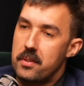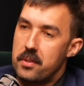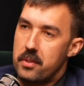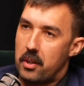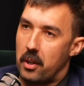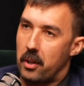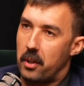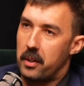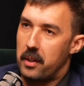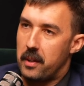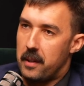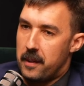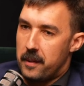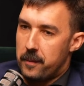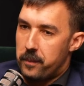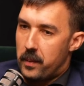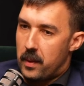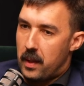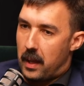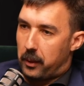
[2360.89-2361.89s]
So,
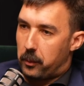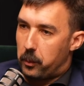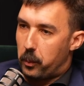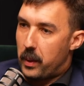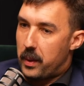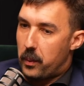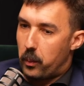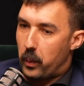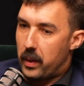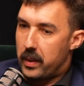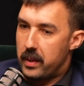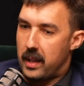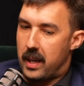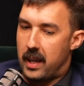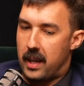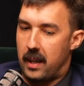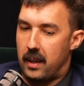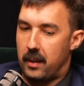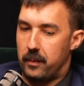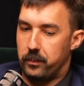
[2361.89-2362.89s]
like with with
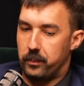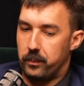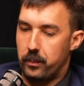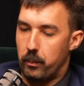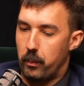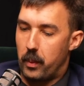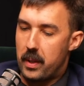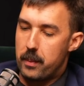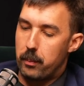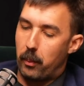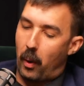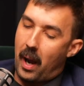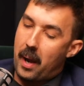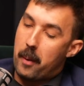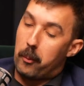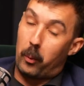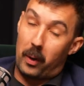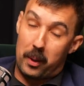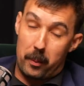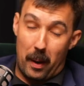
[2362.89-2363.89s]
uh with my
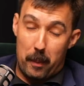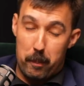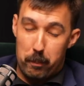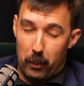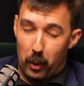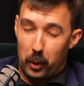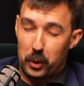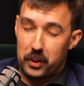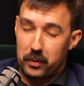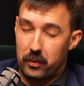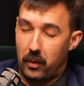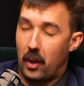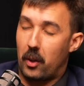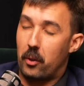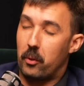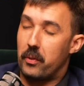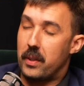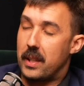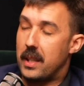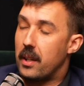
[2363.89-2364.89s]
one of my most
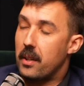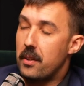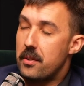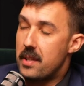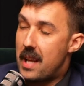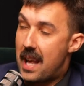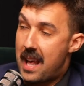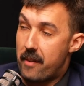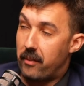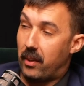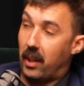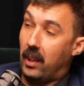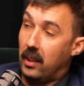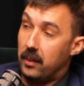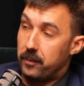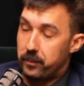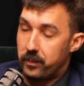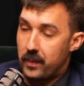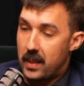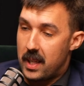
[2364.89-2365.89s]
viral videos ever
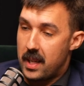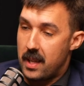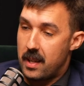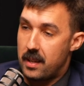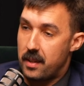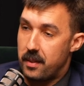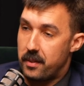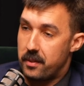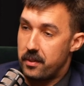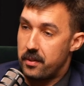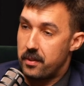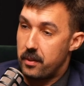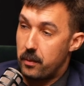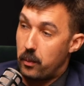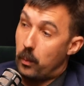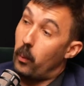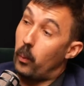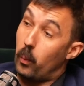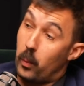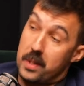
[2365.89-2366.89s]
is
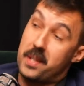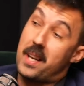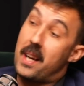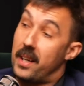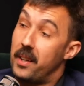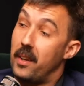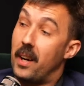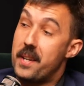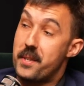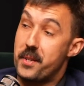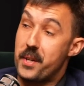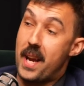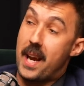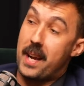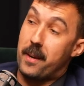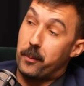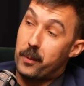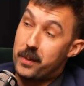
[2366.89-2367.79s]
was that an IGA?